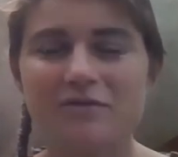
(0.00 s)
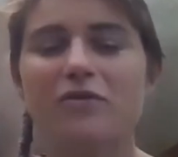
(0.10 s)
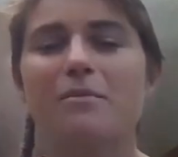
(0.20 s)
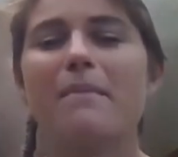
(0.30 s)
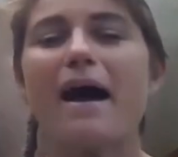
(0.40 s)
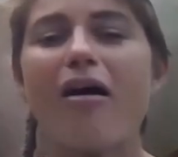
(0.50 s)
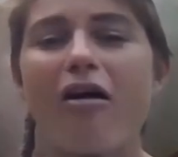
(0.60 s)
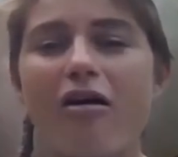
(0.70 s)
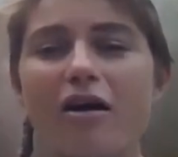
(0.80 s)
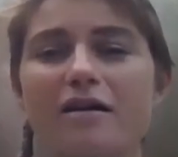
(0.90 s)
from my
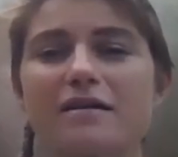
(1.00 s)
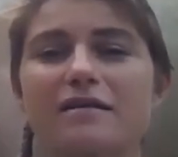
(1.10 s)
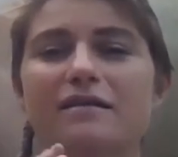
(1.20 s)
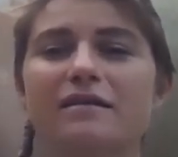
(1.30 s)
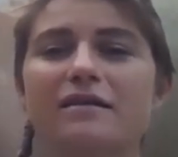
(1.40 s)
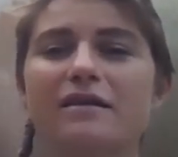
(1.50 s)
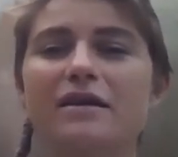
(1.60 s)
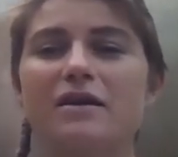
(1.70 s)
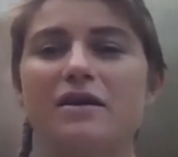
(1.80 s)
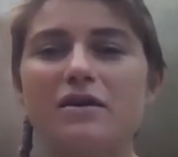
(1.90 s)
heart,
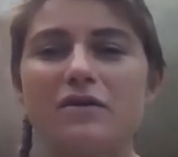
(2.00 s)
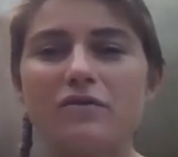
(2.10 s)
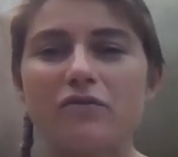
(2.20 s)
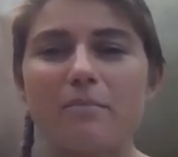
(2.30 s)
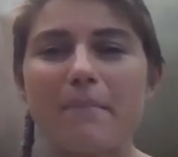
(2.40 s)
from